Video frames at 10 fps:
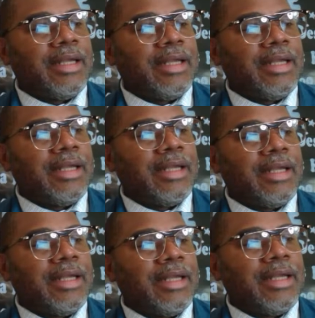we
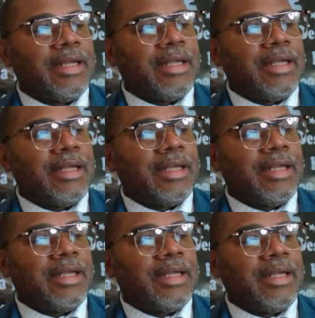want to talk
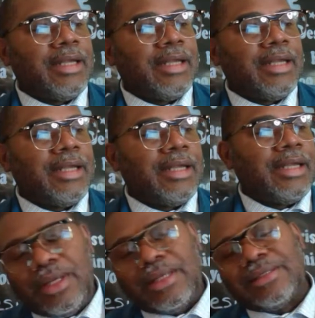about
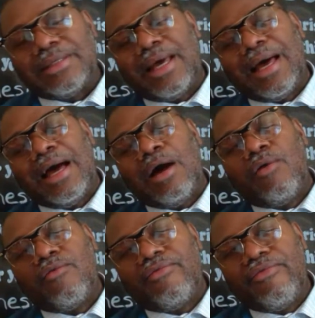
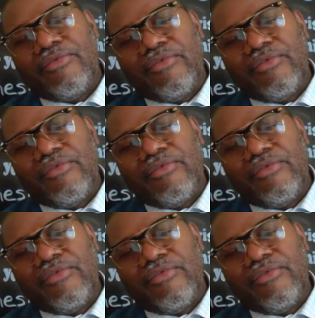faithfulness.